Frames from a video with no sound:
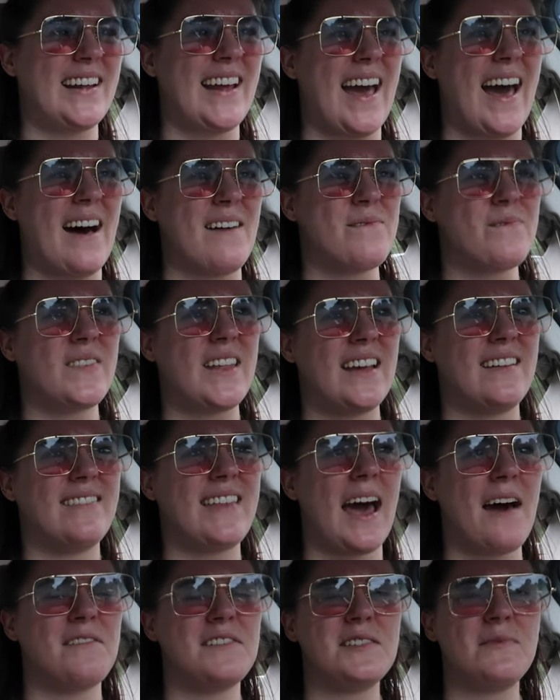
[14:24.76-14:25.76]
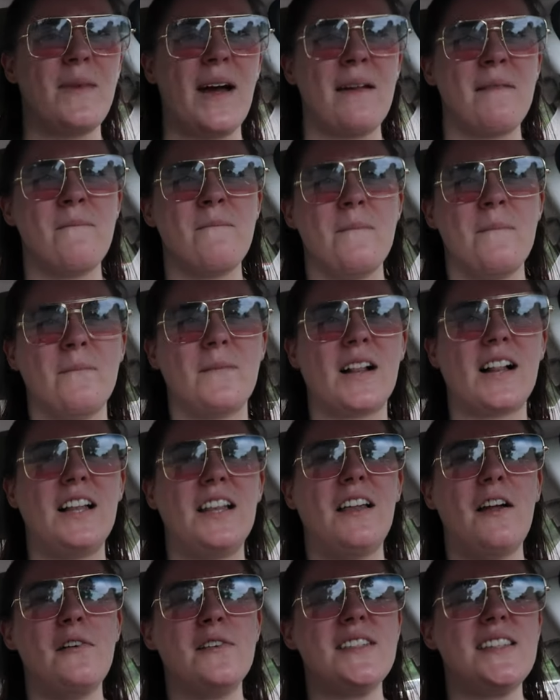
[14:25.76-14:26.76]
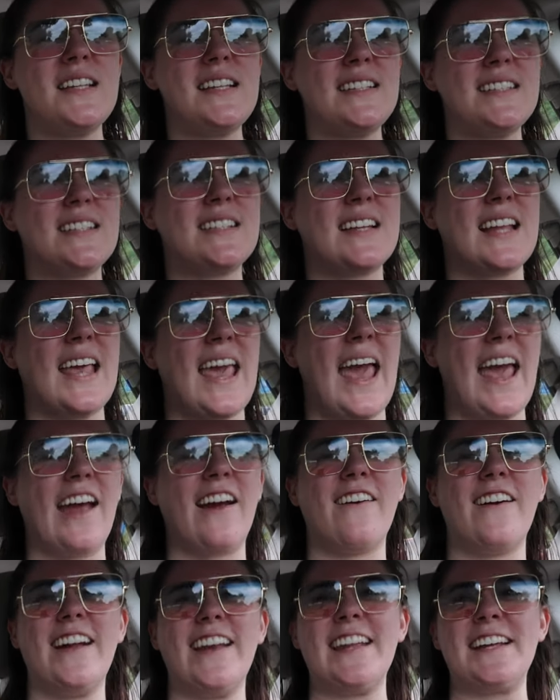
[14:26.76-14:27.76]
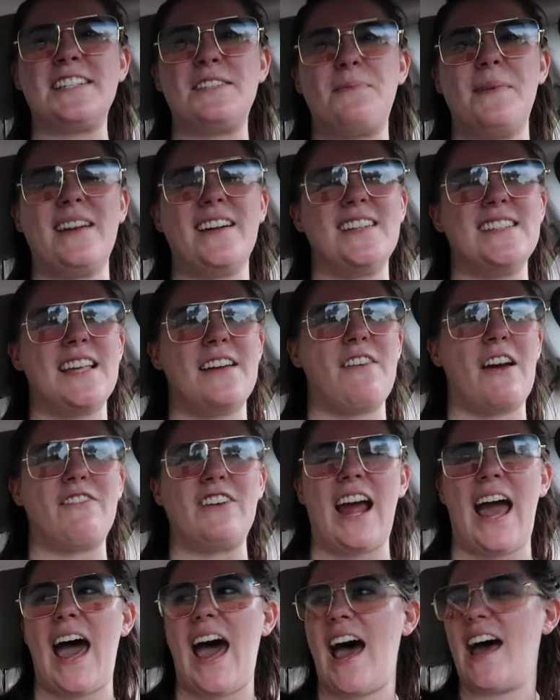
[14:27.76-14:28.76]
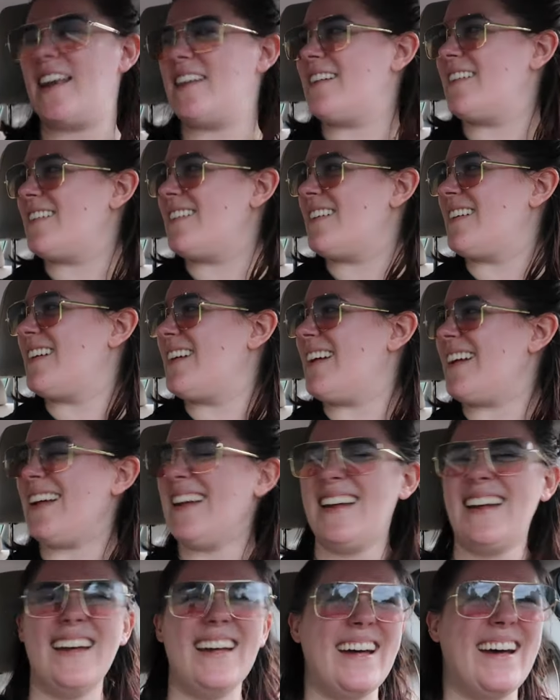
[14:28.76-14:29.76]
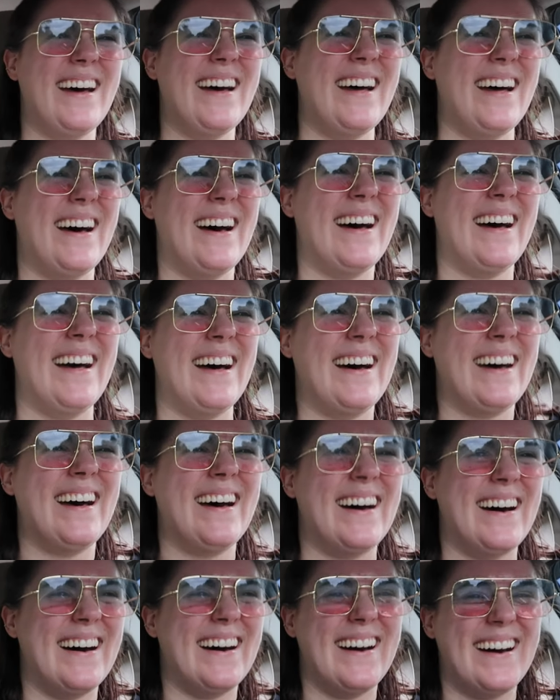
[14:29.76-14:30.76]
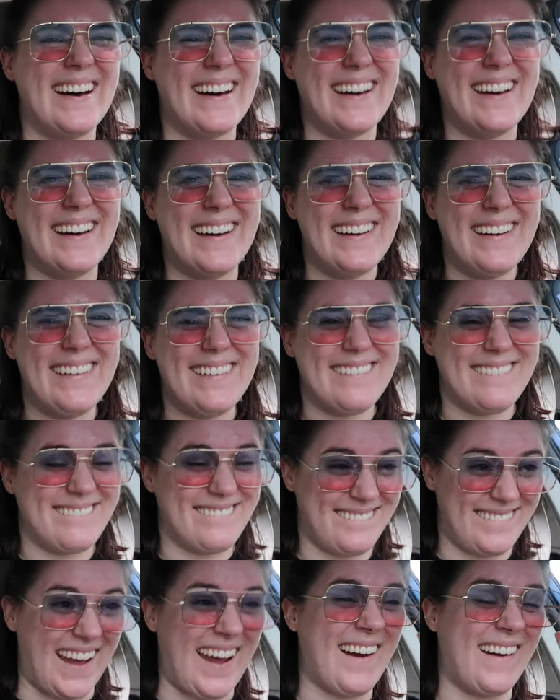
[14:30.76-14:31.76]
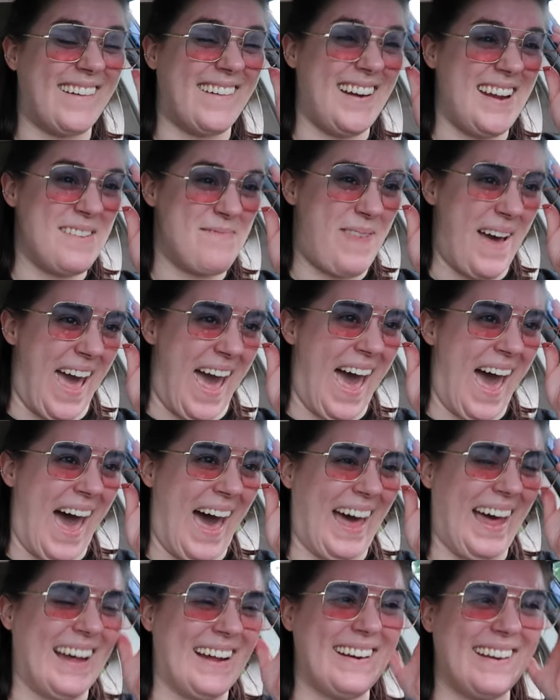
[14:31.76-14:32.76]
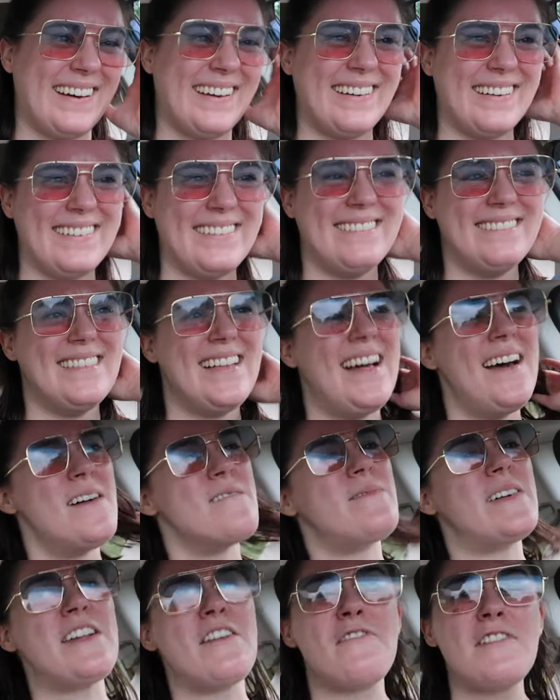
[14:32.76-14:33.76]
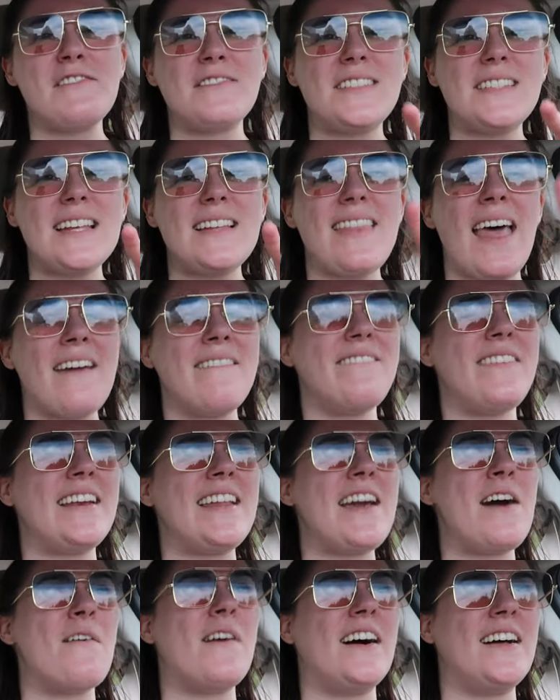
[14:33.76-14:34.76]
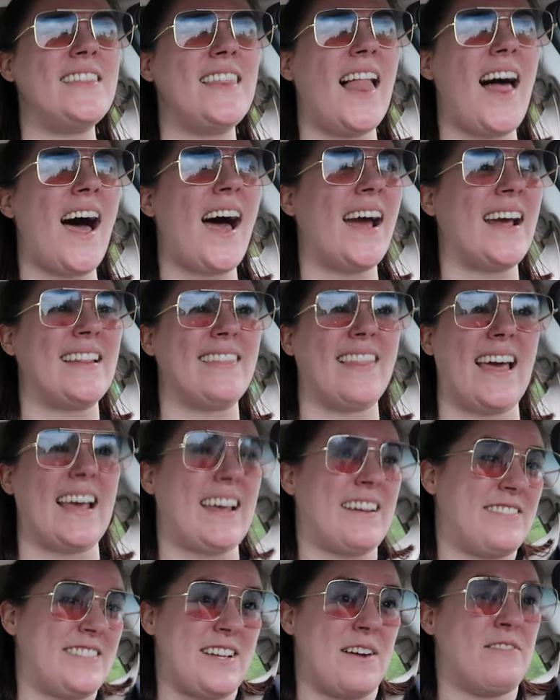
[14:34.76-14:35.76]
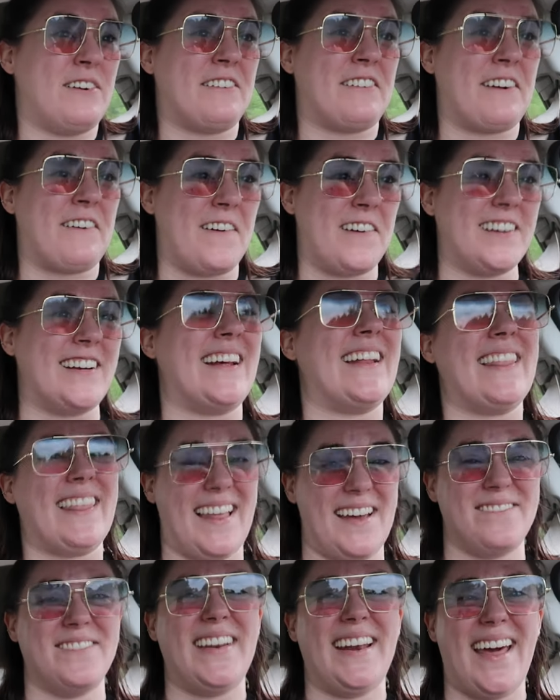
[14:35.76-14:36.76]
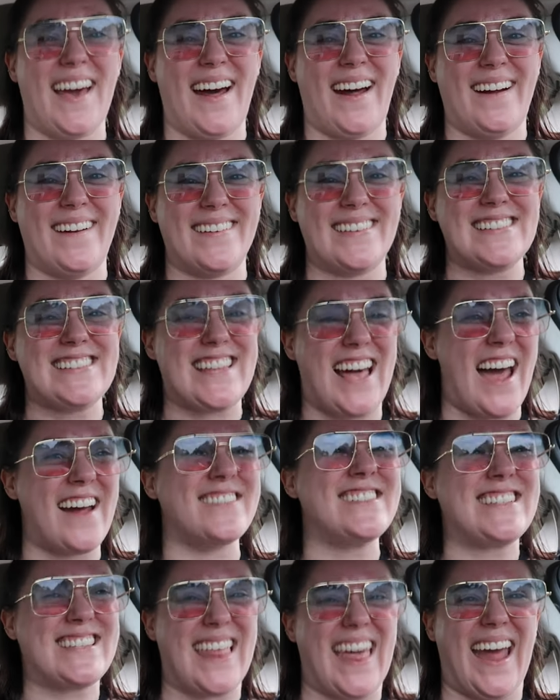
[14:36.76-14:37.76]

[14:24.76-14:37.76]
Well, yeah, that was my closest Karen experience I've ever had. Wow. That's very bad. Very bad. But if you've seen that video online, like if someone recorded it, let me know, because I was